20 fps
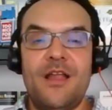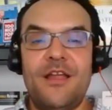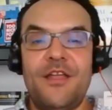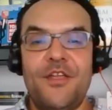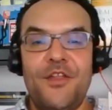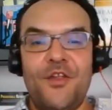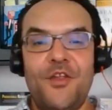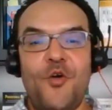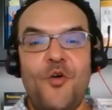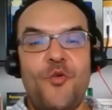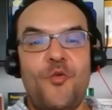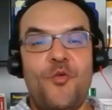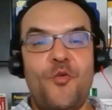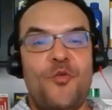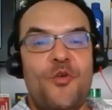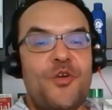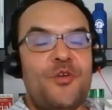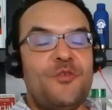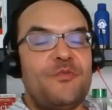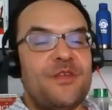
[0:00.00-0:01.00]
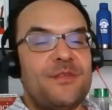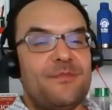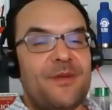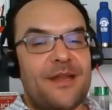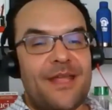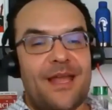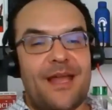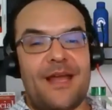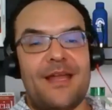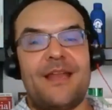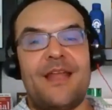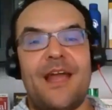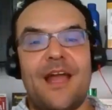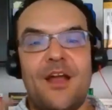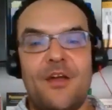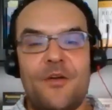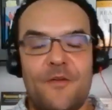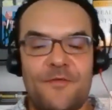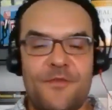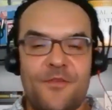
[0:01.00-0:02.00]
to, work with
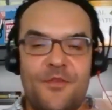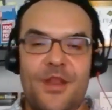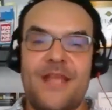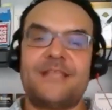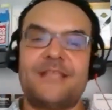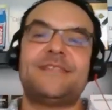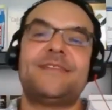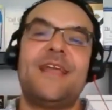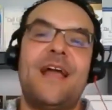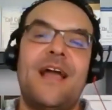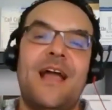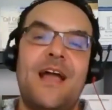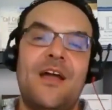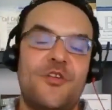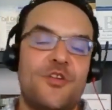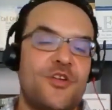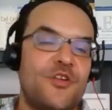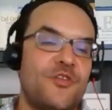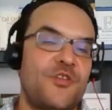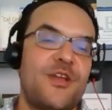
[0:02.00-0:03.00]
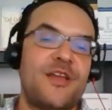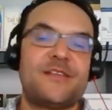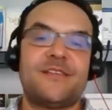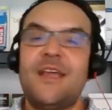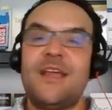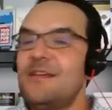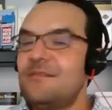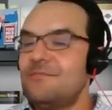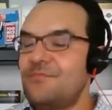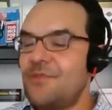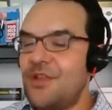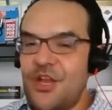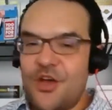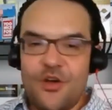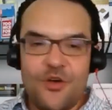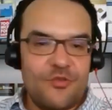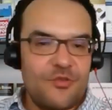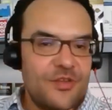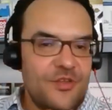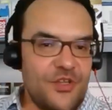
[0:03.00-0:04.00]
Mariana or Florencia or Chris, you
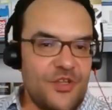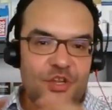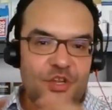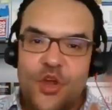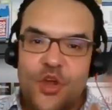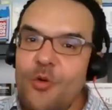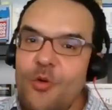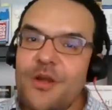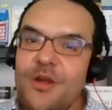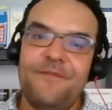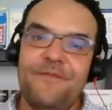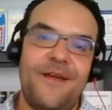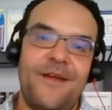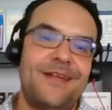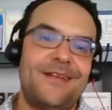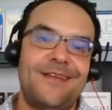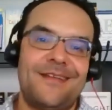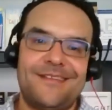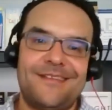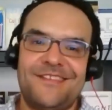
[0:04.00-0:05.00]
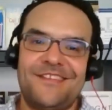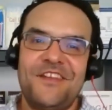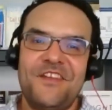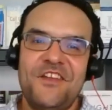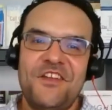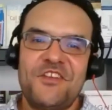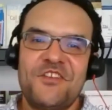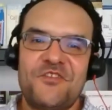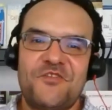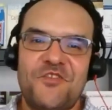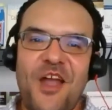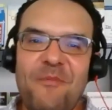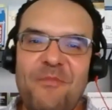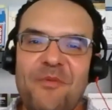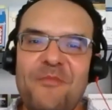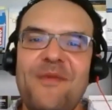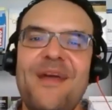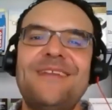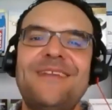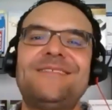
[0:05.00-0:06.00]
know where to find us. Drop
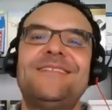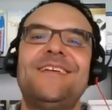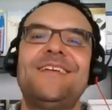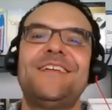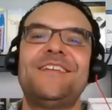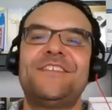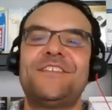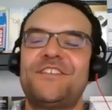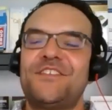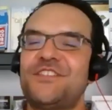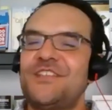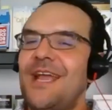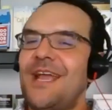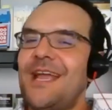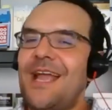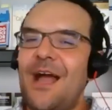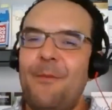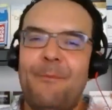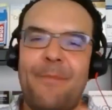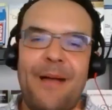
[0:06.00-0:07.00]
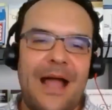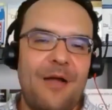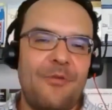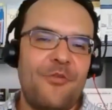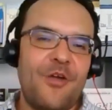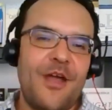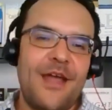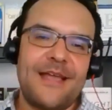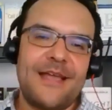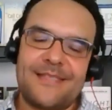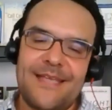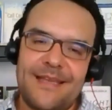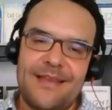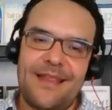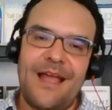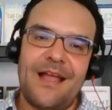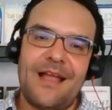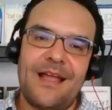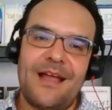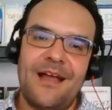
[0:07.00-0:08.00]
a message, check out
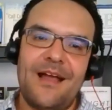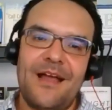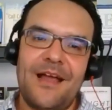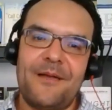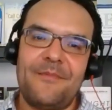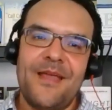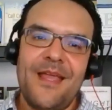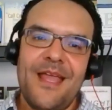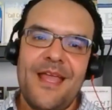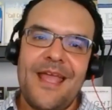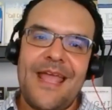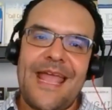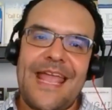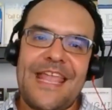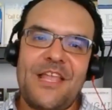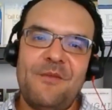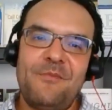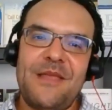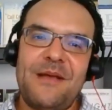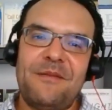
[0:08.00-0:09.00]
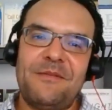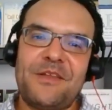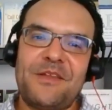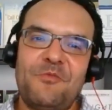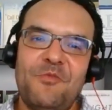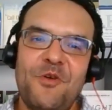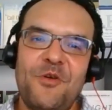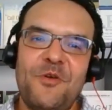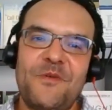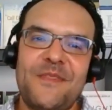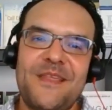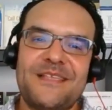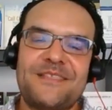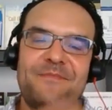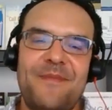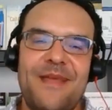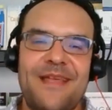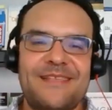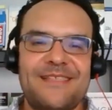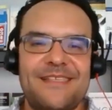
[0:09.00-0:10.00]
powerisa.com, and you'll be able to work with these
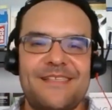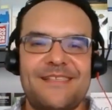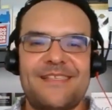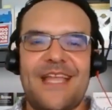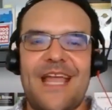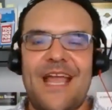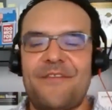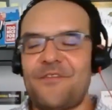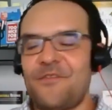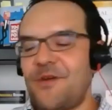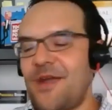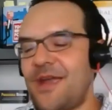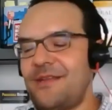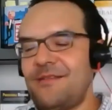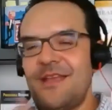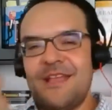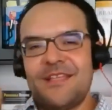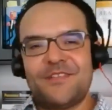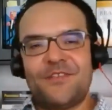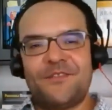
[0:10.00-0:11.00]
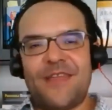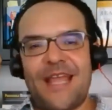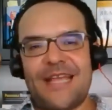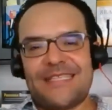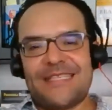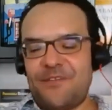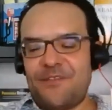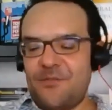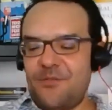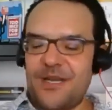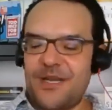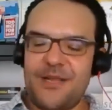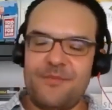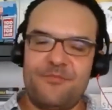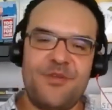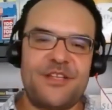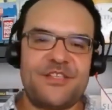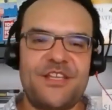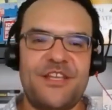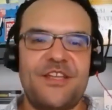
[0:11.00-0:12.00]
amazing staff. All right. So thanks, everybody.
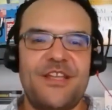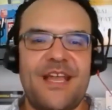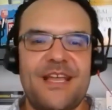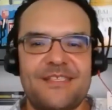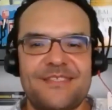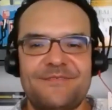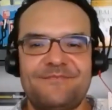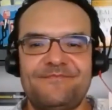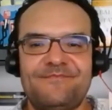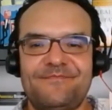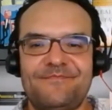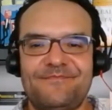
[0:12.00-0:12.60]
Appreciate you guys.